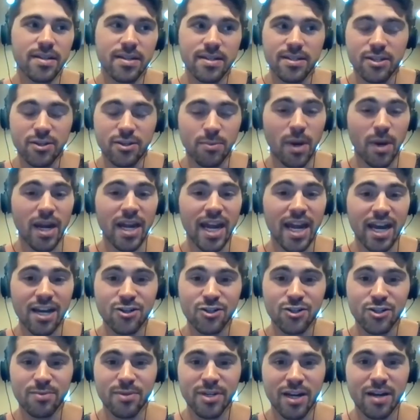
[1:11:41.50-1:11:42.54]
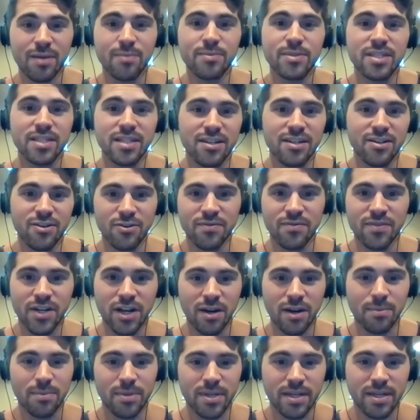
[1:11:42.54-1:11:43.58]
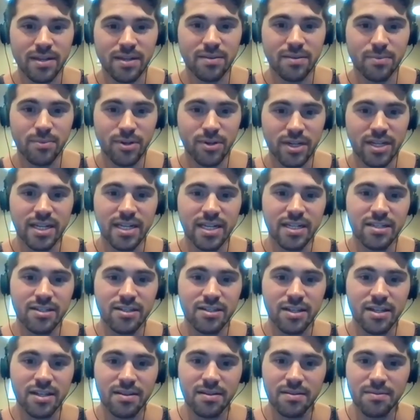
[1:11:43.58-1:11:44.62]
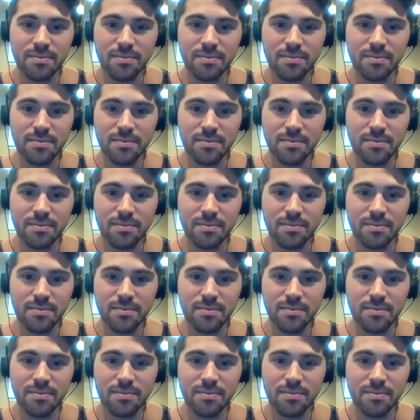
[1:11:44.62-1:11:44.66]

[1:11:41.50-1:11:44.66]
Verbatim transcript: you might actually become a CEO of a company pretty easily